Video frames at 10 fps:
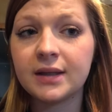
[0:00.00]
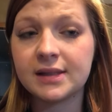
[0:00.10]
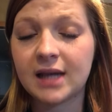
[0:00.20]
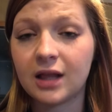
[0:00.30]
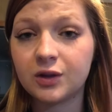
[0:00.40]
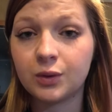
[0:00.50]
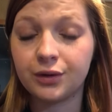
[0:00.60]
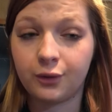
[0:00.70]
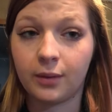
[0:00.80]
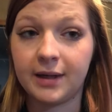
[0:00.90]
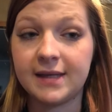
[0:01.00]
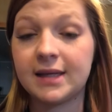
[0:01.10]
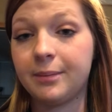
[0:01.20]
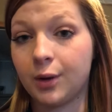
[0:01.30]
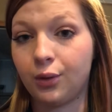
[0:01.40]
skeletal deformities
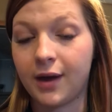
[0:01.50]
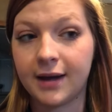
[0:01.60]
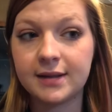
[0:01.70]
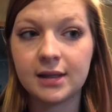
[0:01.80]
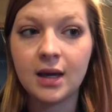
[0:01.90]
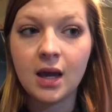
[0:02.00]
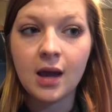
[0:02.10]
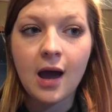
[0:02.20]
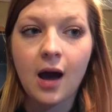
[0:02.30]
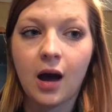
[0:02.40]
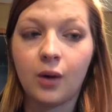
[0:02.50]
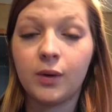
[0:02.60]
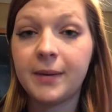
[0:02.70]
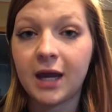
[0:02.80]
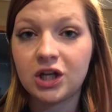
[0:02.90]
like bow legs,
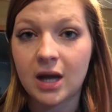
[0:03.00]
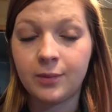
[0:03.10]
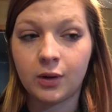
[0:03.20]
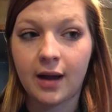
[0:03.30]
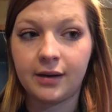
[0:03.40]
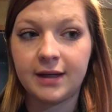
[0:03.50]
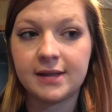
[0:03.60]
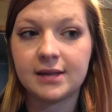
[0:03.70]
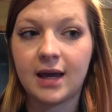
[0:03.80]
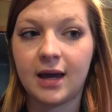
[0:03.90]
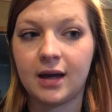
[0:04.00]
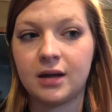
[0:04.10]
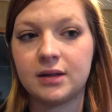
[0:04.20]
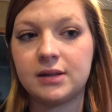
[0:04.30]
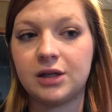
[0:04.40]
ribcage abnormalities,
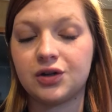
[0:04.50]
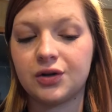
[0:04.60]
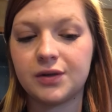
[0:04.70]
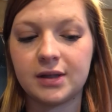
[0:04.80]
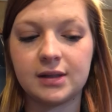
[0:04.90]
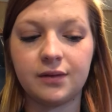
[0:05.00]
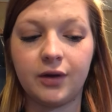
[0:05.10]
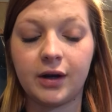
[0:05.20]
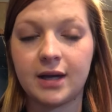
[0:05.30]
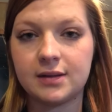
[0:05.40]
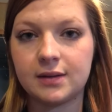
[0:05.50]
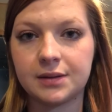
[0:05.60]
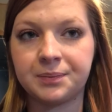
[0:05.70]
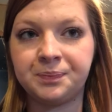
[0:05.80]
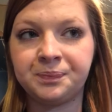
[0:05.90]
and seizures in severe cases.